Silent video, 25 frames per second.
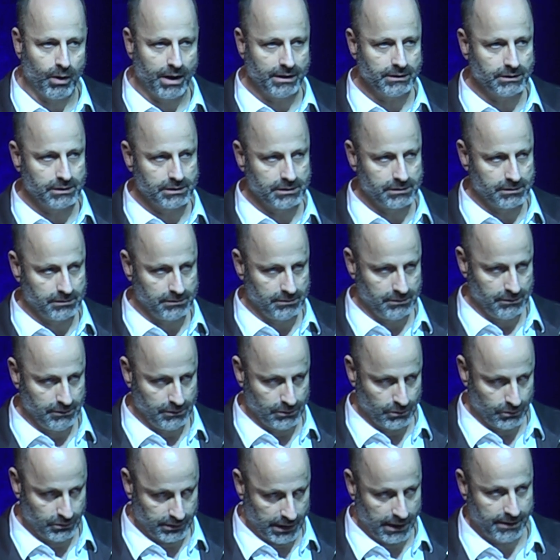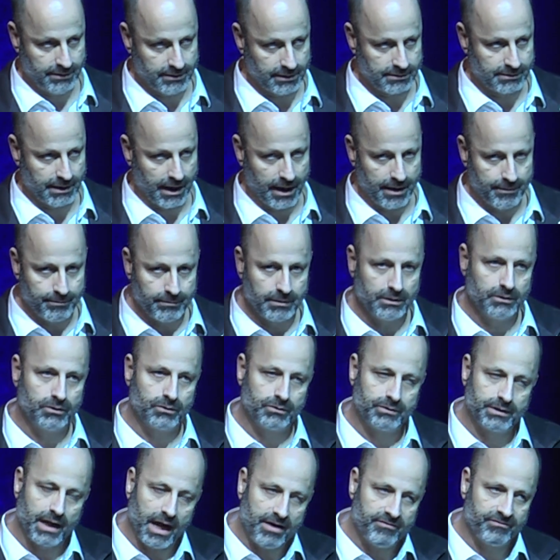But once you take the time,
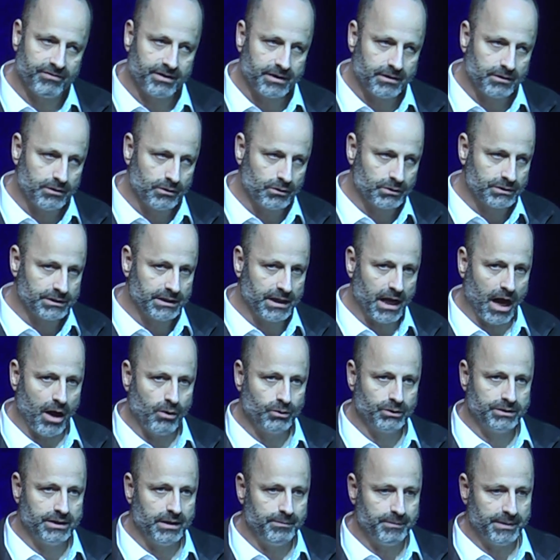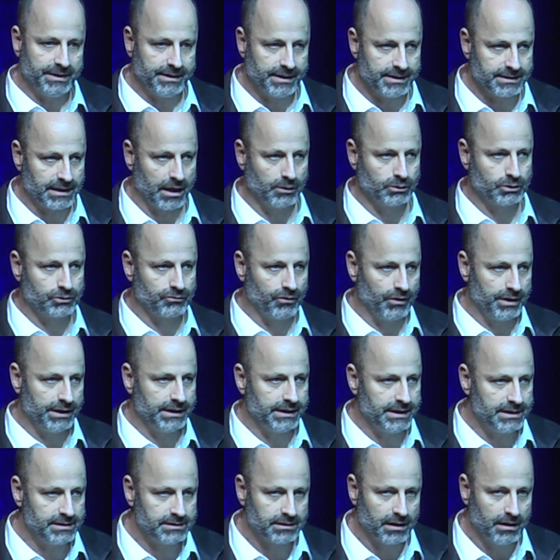you dive in, you see how deep it is, how
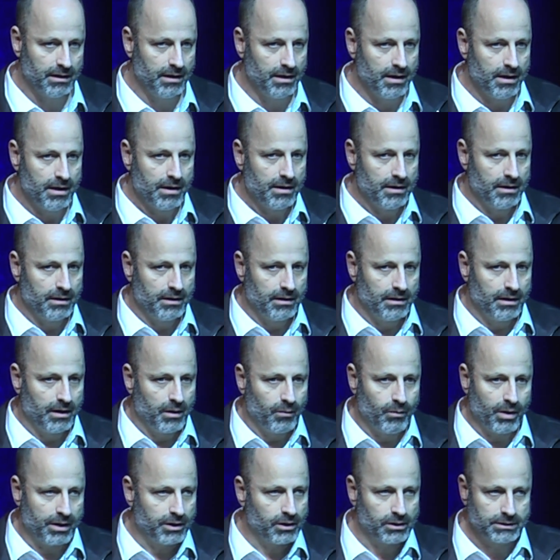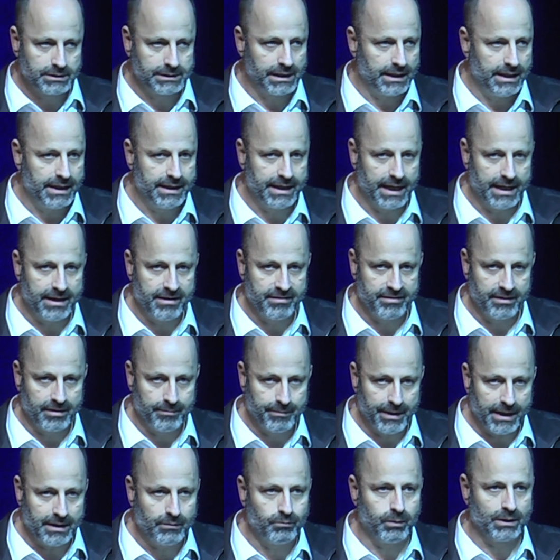strong it is. We're not selling
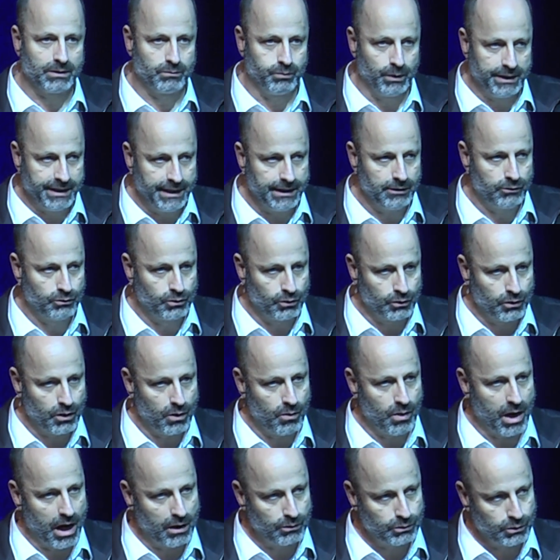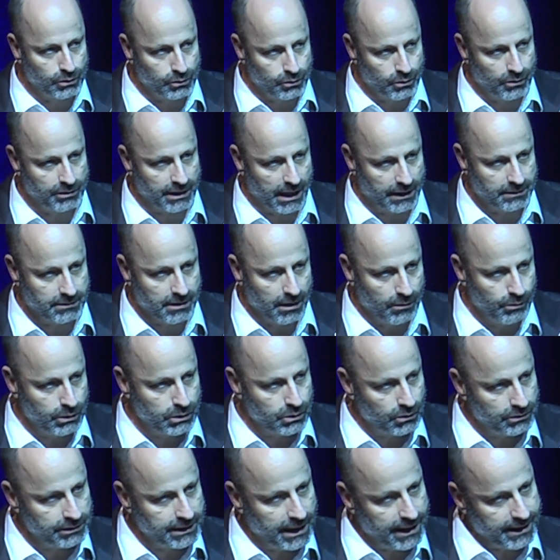anything bad, but we need to know how to do
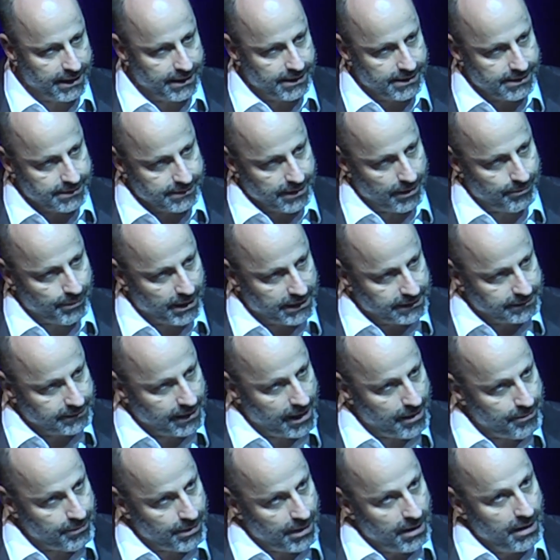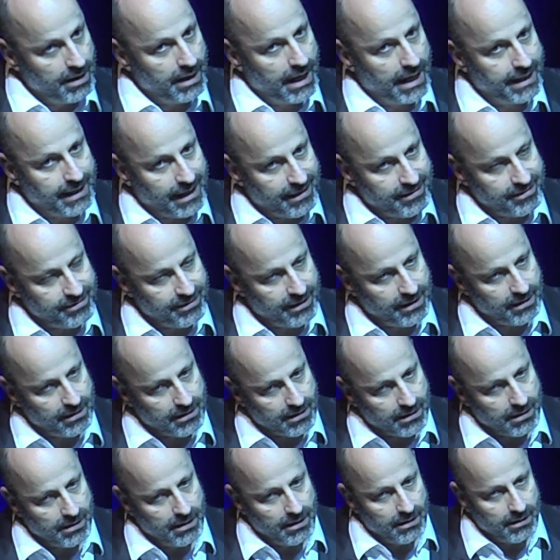that. We should take it step by step, and I
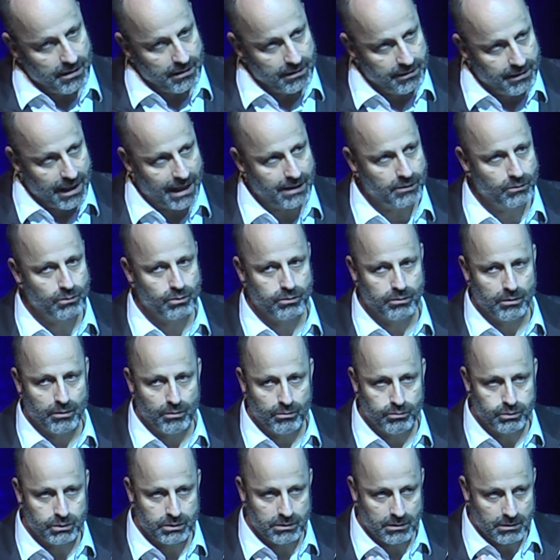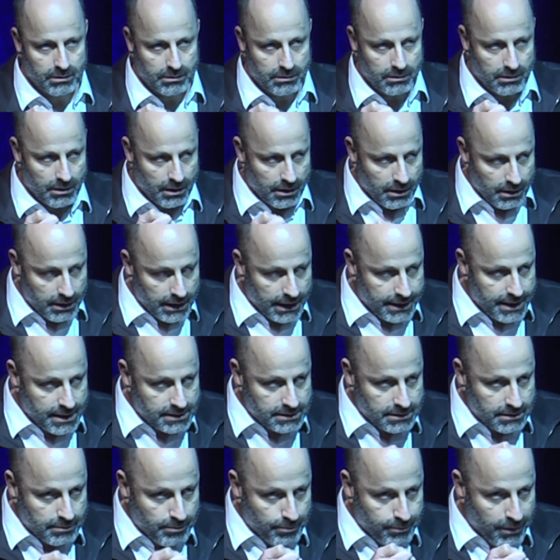think that would
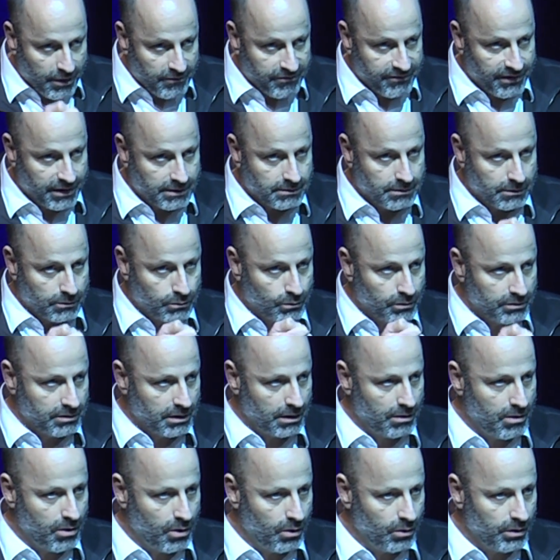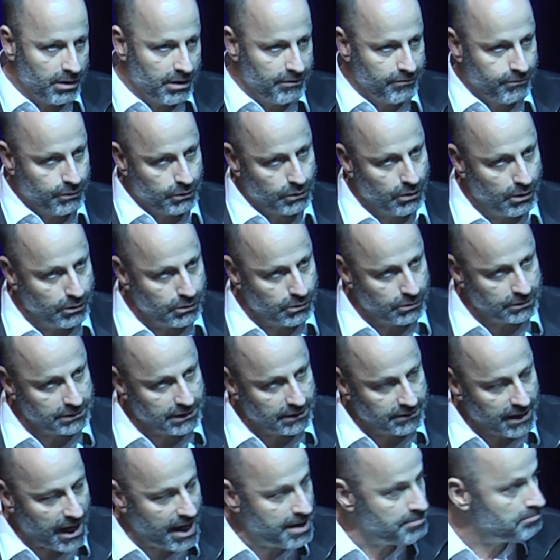lead us perfect to the goal. If we don't
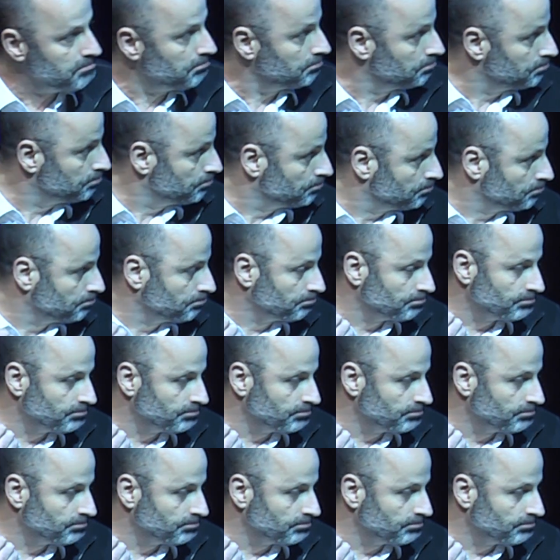use the time,